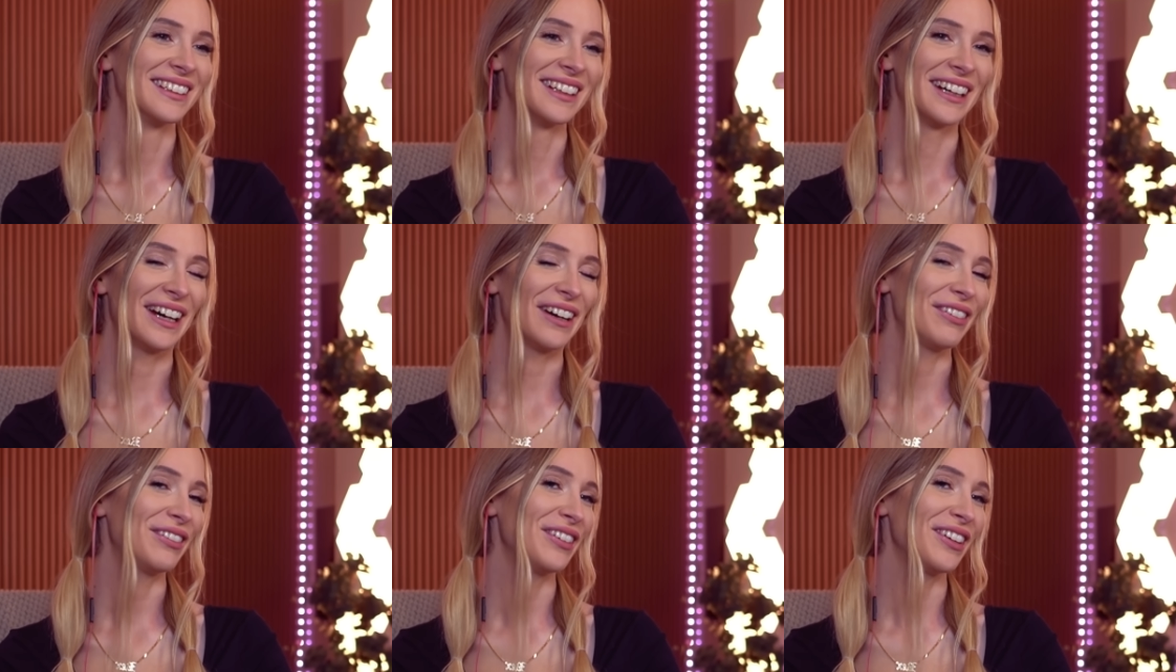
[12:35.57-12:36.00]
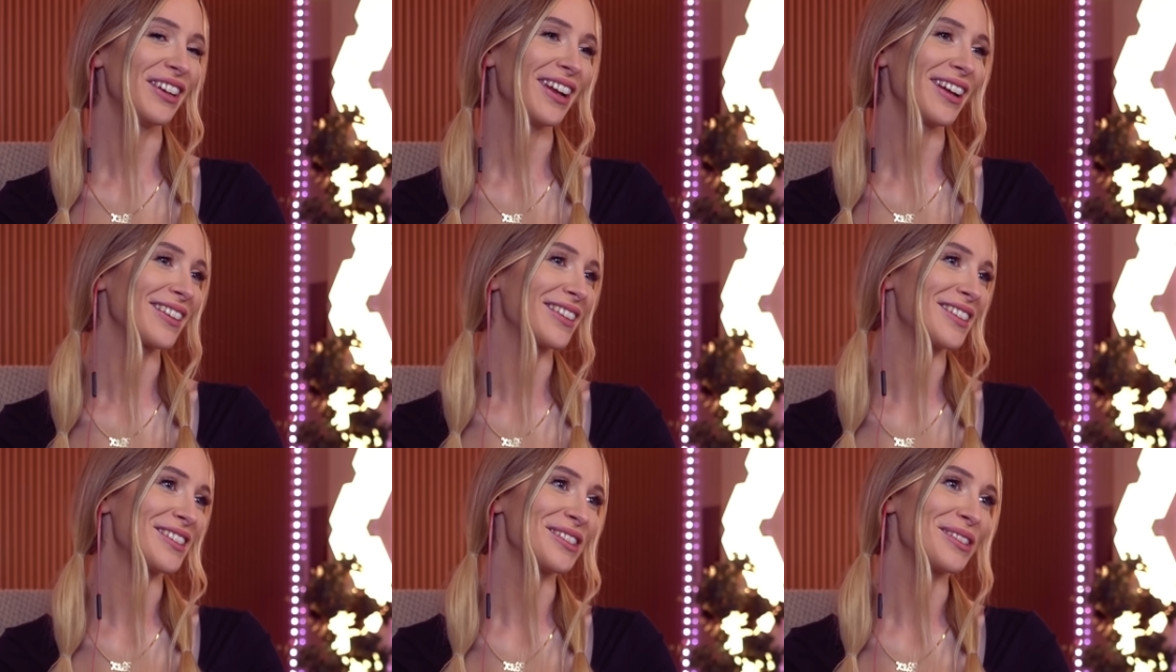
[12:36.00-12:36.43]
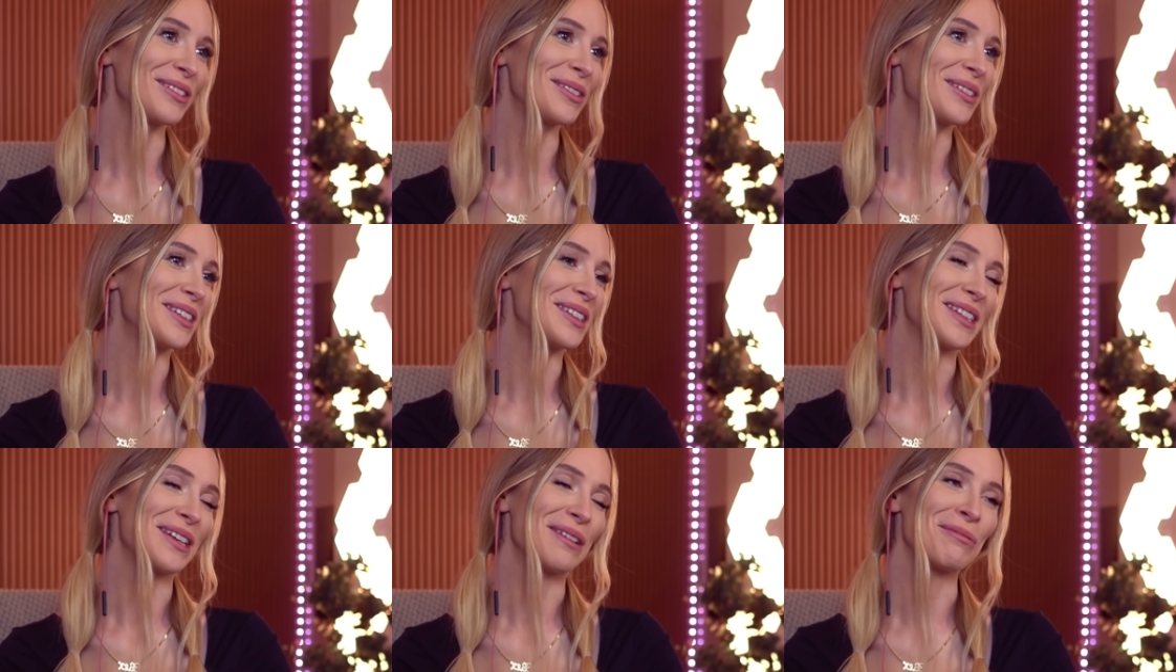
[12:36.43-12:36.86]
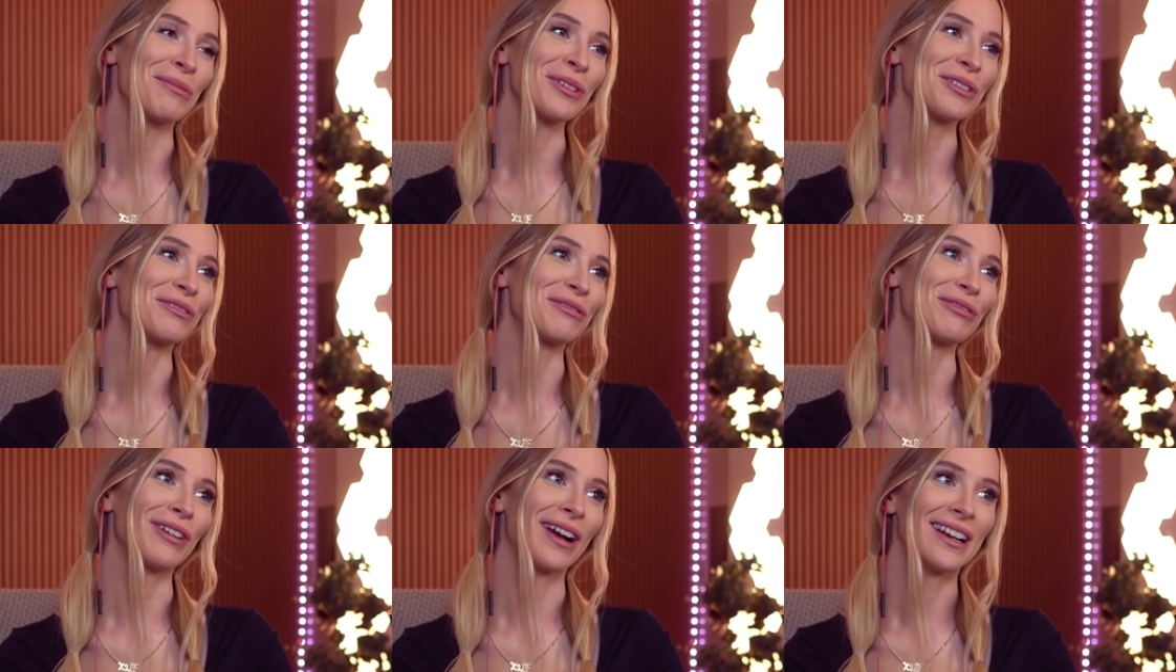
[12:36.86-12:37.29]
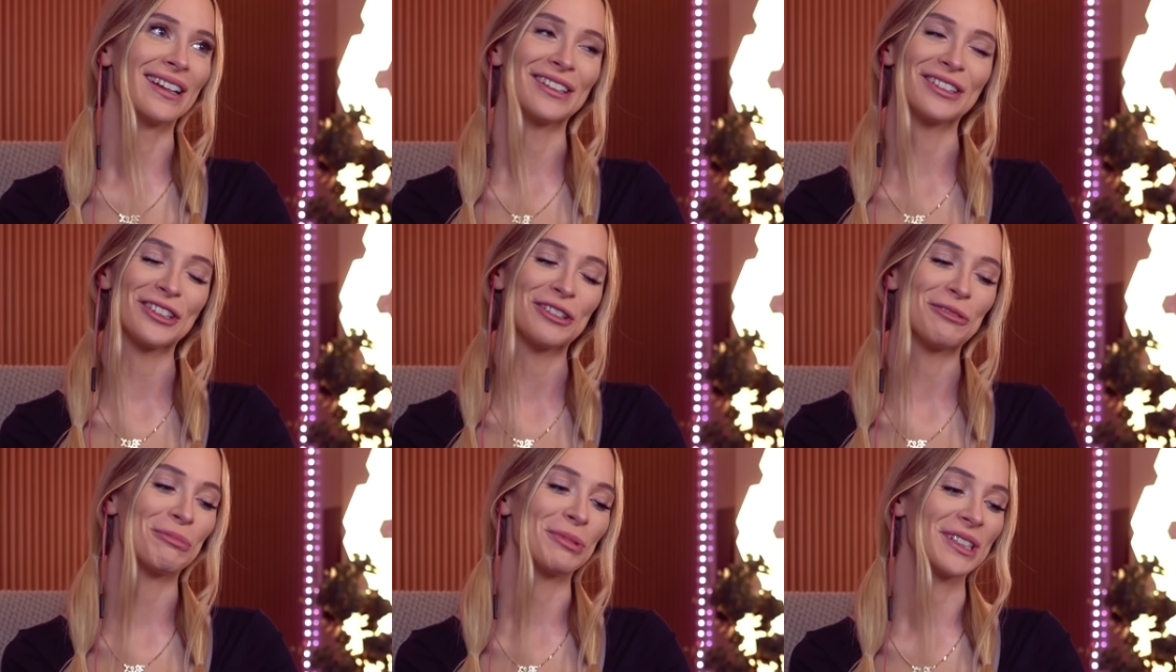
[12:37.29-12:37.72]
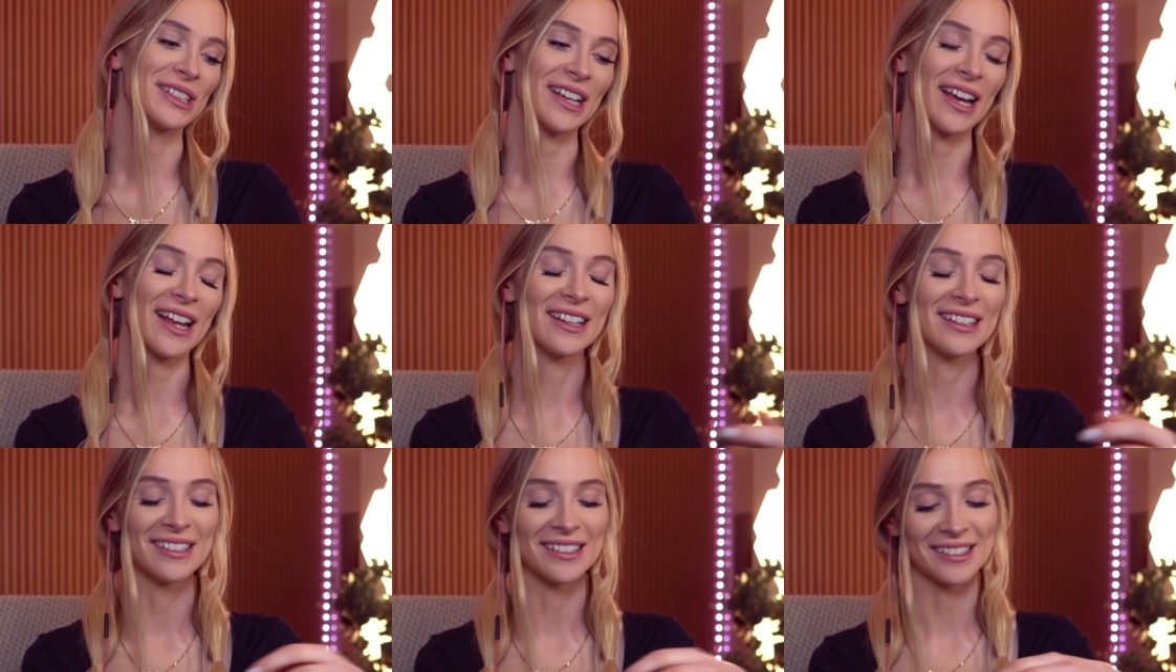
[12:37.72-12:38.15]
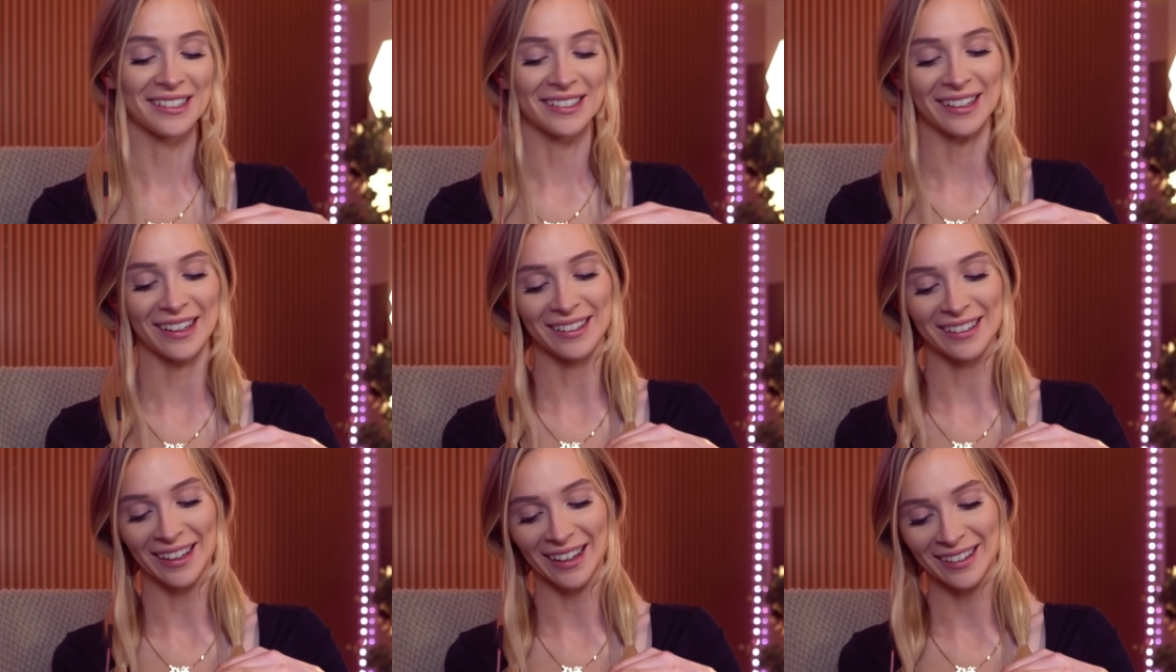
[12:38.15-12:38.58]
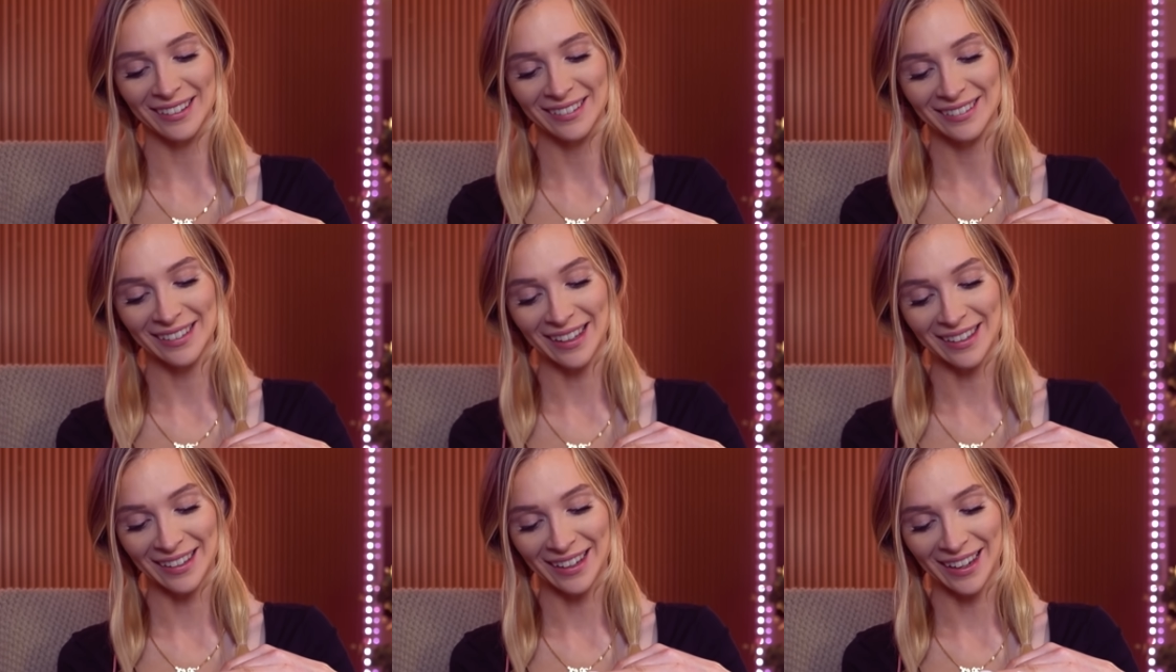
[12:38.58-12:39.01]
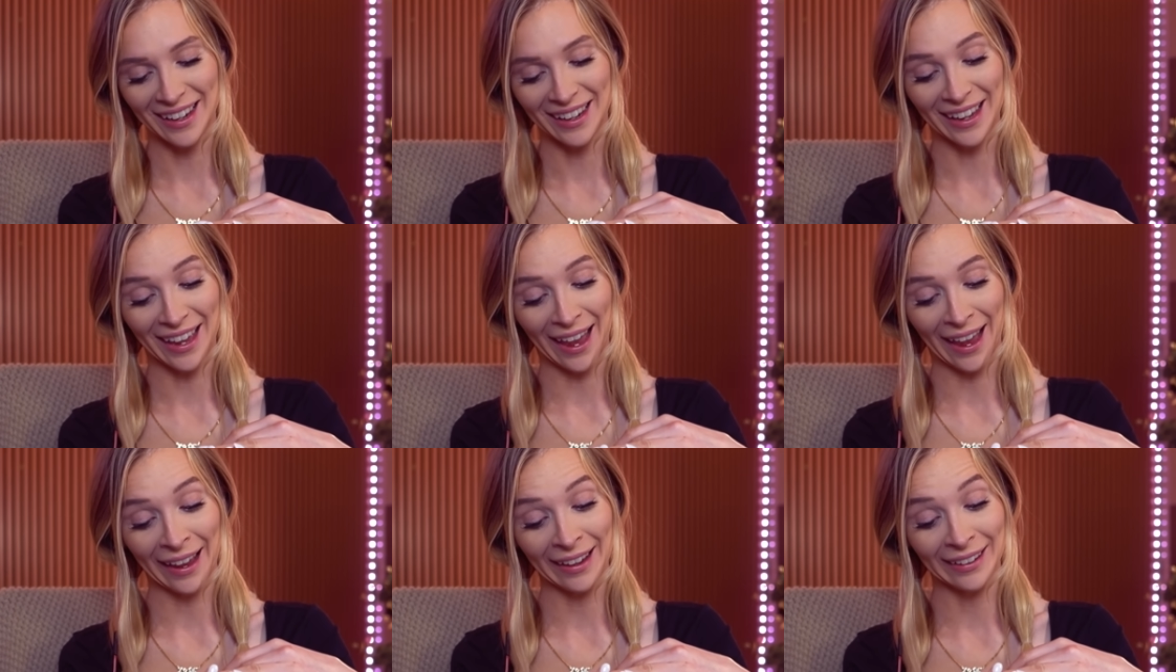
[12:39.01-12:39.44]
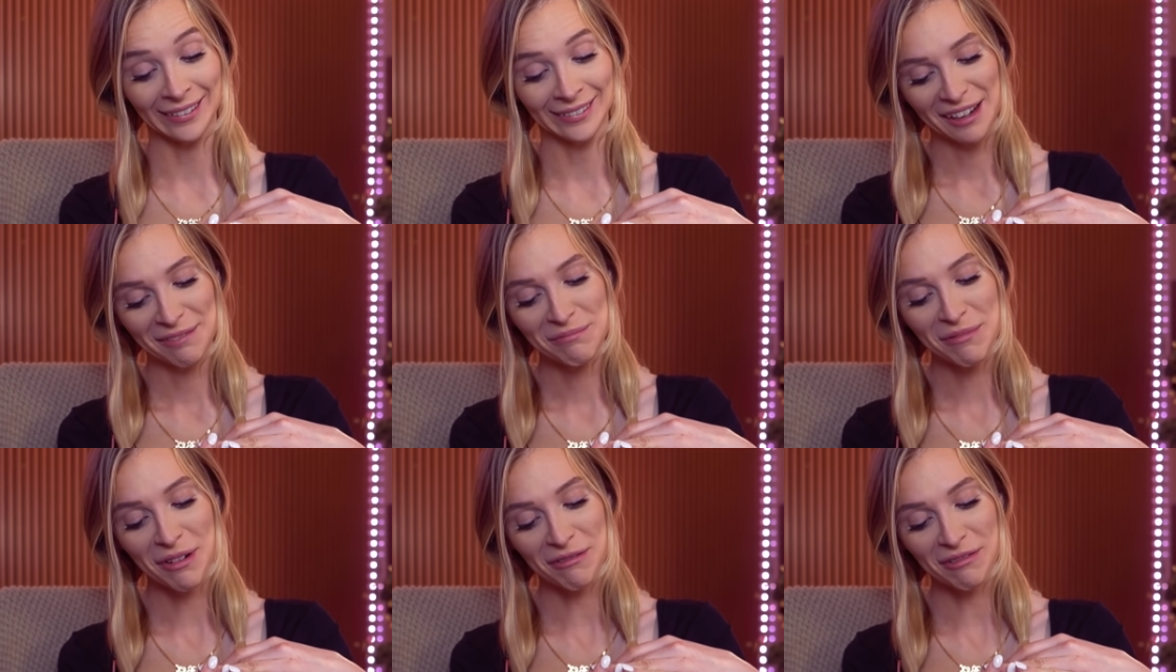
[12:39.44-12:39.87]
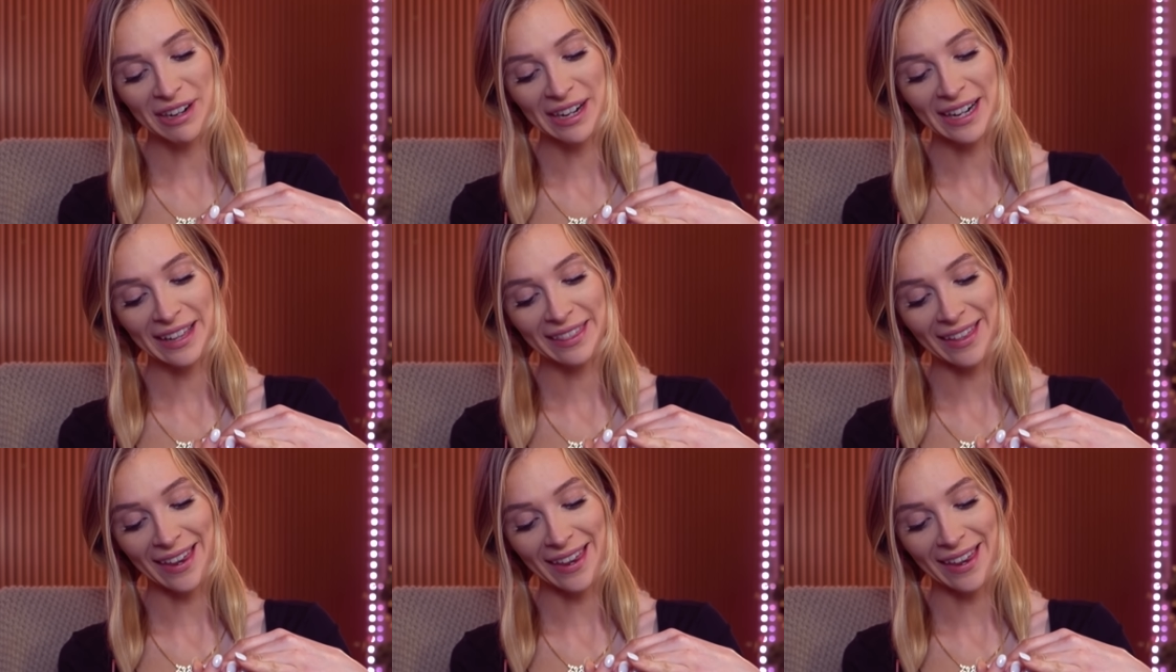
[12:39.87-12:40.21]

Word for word: I feel like there's always that one friend who pretends that, that that they're gay, but really they're